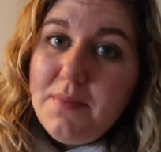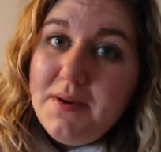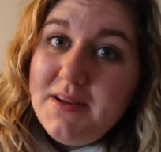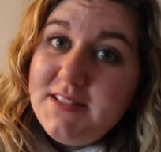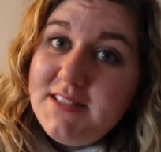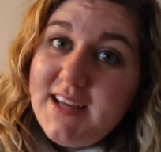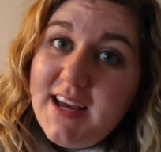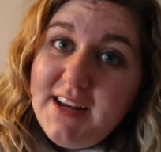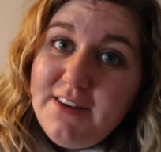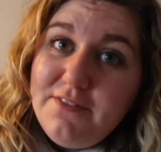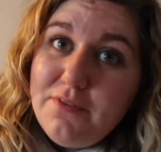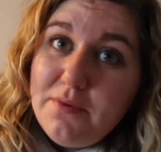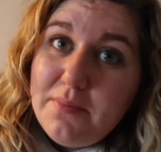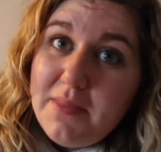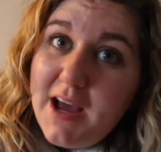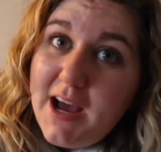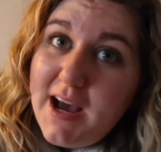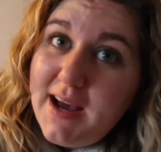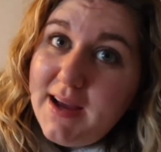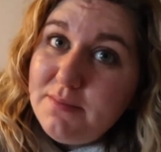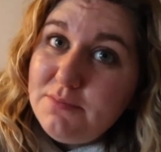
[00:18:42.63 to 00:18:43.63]
But aside from
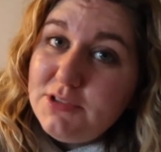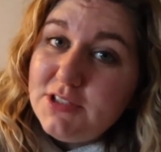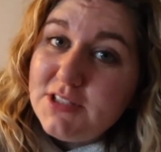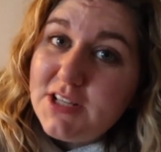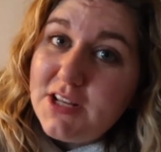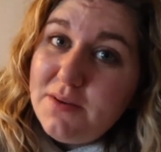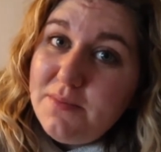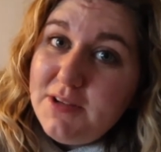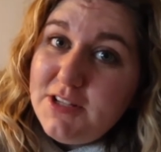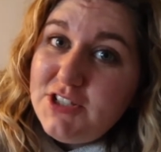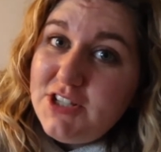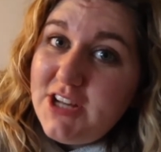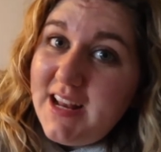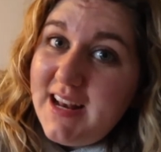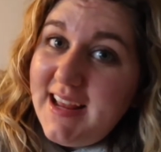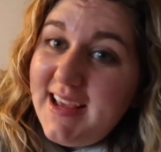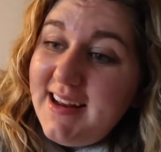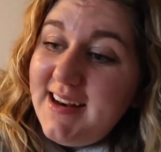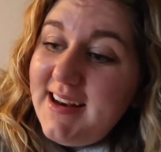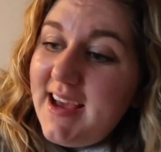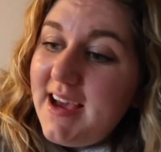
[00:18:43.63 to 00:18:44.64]
that, I'm just going to be
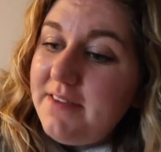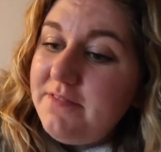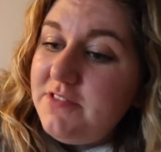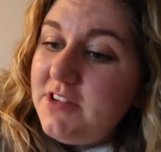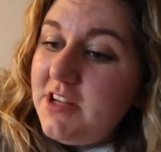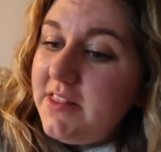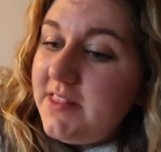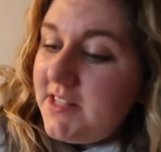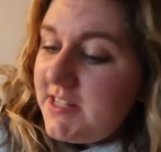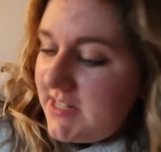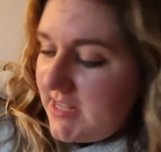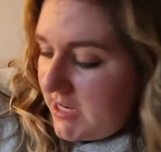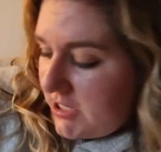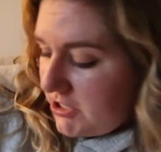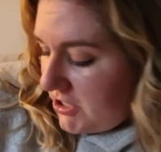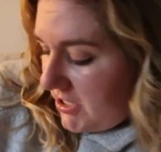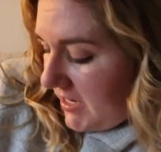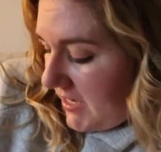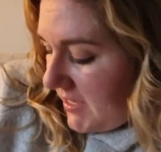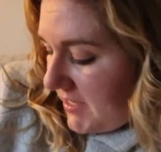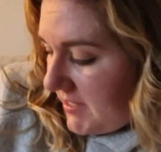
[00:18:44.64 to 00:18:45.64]
chilling. I've done the
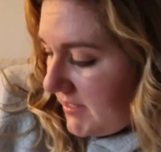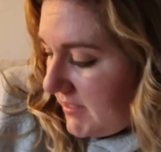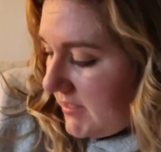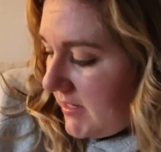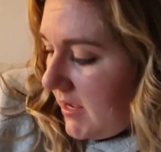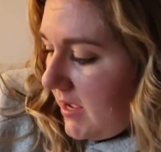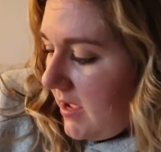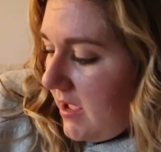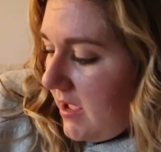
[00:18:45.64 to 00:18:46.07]
dishes.